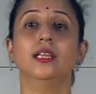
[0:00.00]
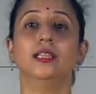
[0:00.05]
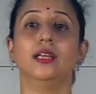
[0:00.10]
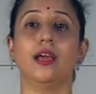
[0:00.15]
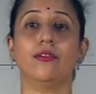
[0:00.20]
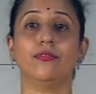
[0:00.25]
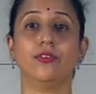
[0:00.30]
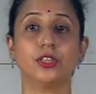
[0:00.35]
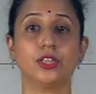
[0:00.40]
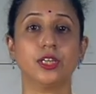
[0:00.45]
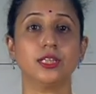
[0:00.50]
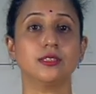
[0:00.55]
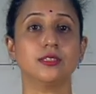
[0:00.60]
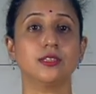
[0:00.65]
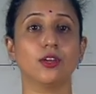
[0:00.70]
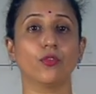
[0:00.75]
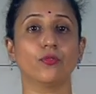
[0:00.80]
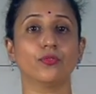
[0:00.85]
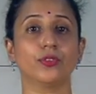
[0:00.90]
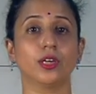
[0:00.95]
the
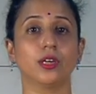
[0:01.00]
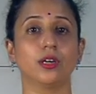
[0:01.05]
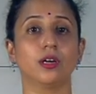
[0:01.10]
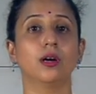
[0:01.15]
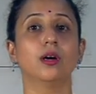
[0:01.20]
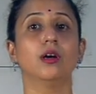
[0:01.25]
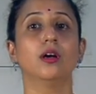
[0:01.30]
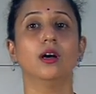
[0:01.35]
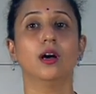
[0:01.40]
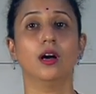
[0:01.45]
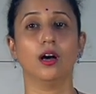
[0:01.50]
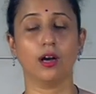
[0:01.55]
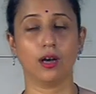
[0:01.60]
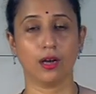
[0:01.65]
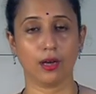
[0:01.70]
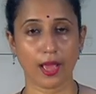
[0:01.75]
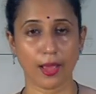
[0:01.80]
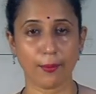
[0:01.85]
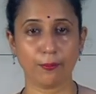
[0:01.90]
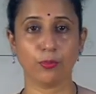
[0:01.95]
efficiency of the
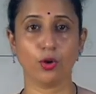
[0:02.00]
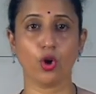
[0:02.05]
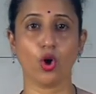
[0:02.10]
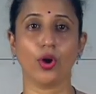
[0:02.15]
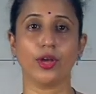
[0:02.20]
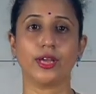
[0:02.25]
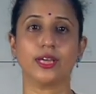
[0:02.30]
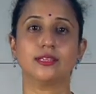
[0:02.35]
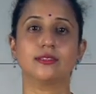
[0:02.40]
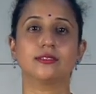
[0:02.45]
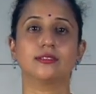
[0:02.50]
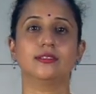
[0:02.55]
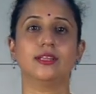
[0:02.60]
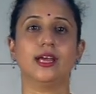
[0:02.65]
employees,